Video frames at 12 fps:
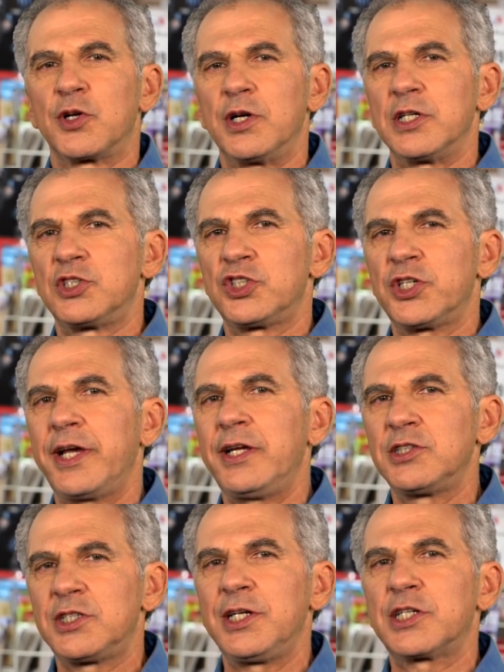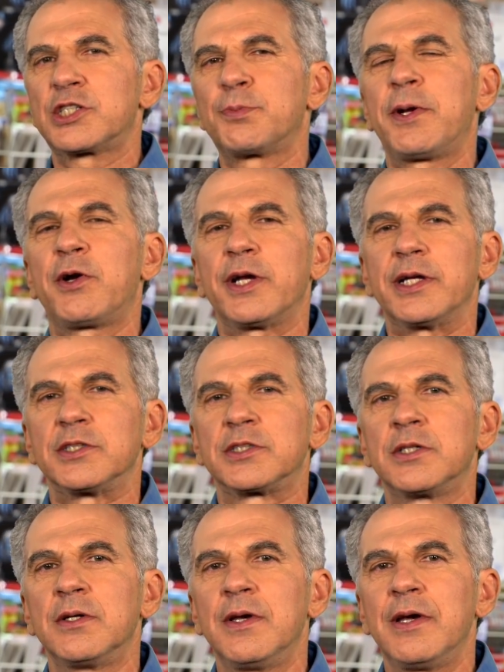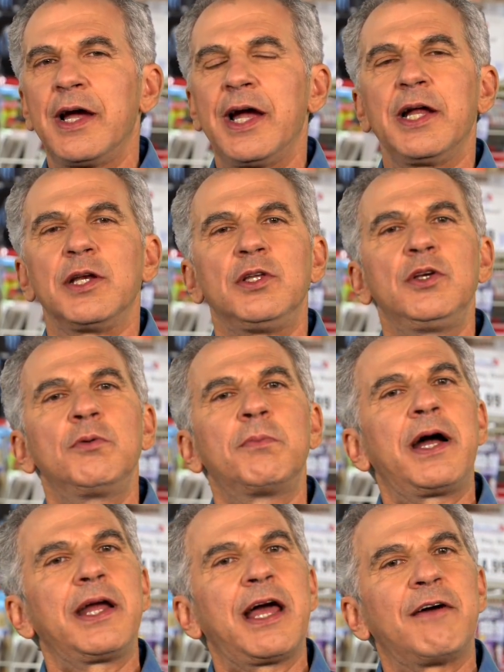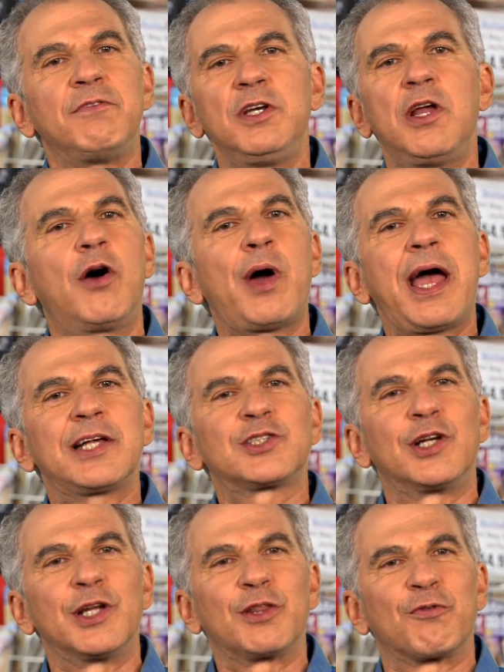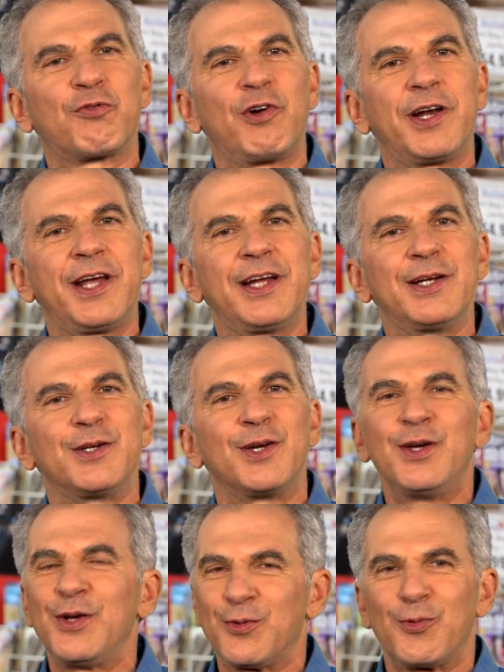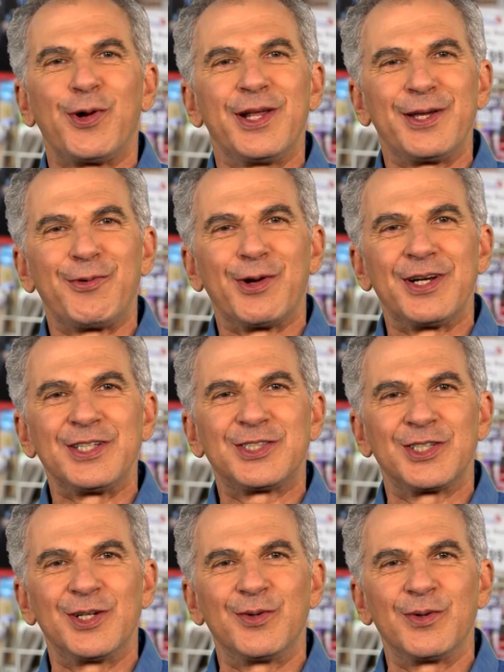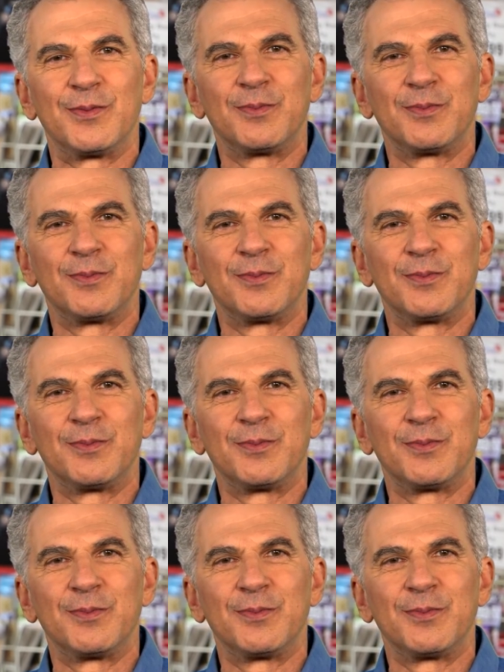are going to change the experience, and you might have no hassle at the front end really, really soon.